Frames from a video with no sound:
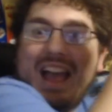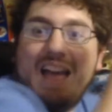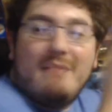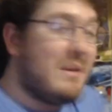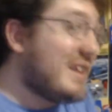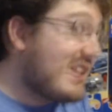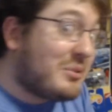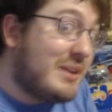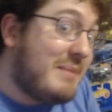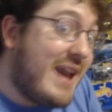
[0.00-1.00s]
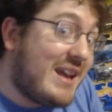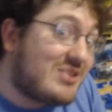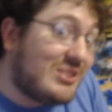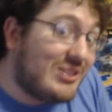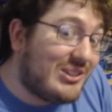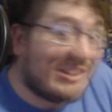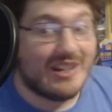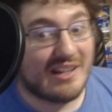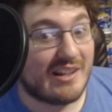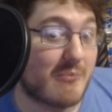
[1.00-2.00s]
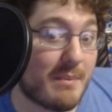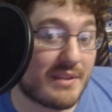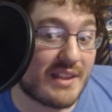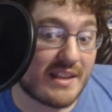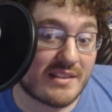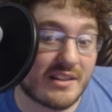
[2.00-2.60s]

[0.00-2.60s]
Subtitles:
Maybe getting a remaster. Come on, Bethesda.